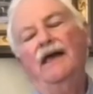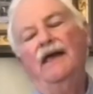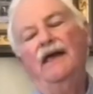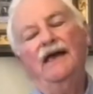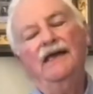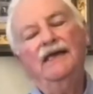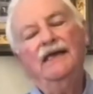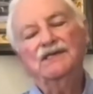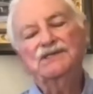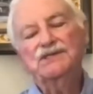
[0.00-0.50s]

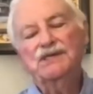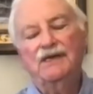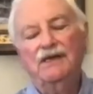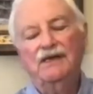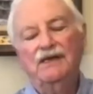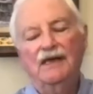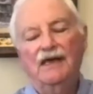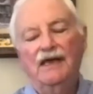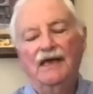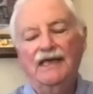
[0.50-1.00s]

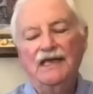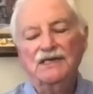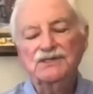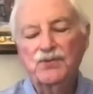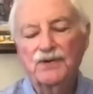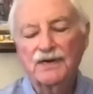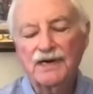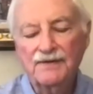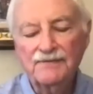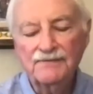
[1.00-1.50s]
guess
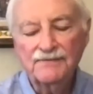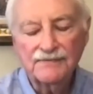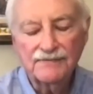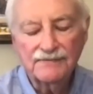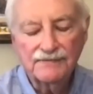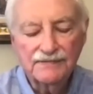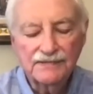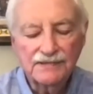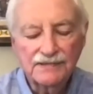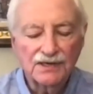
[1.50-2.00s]
what I'm
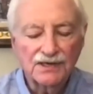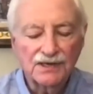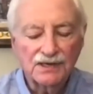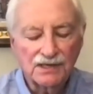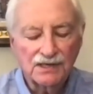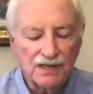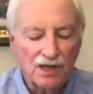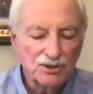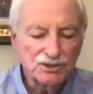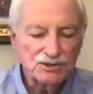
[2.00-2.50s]
going to
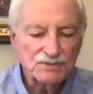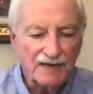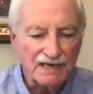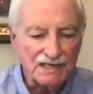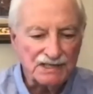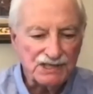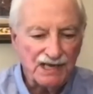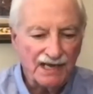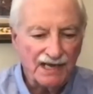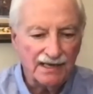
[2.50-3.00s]
close by
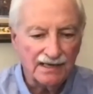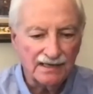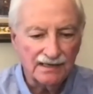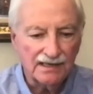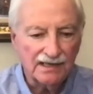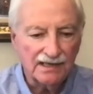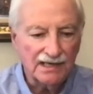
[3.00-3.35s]
saying